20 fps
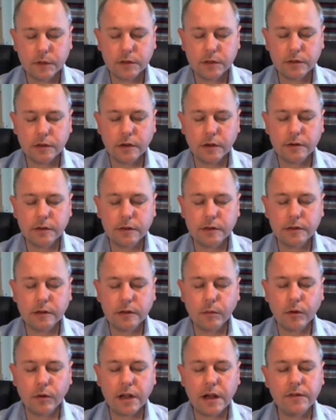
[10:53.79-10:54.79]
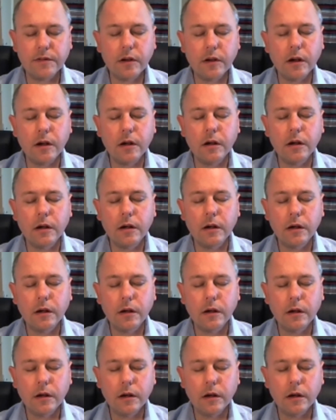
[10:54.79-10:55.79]
Just notice that whatever
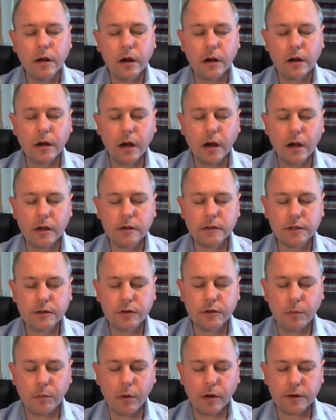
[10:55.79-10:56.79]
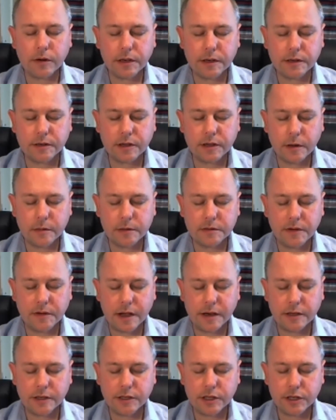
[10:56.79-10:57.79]
occurs in your body in terms of
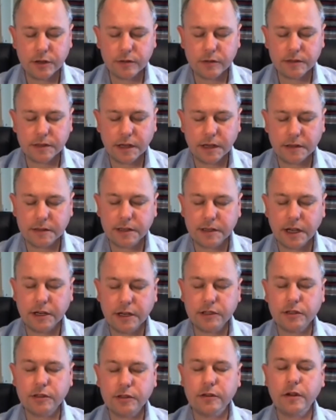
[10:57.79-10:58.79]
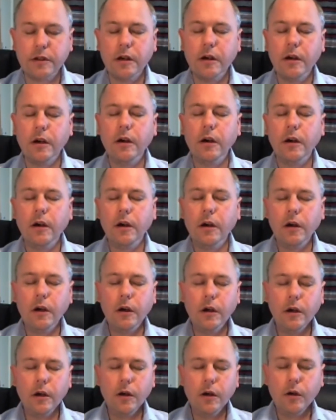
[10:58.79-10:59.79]
energy or sensation
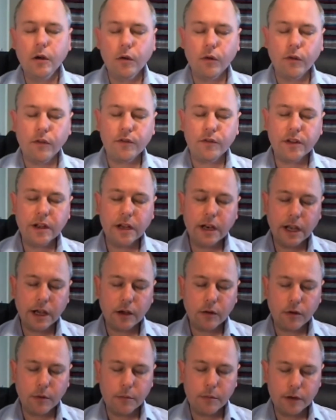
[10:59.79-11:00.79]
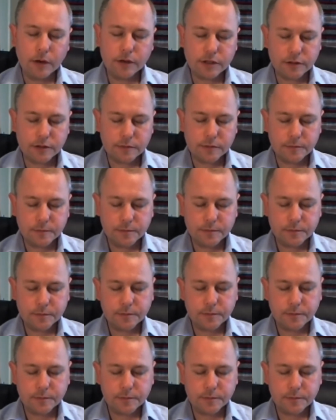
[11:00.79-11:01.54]
or feeling or emotion,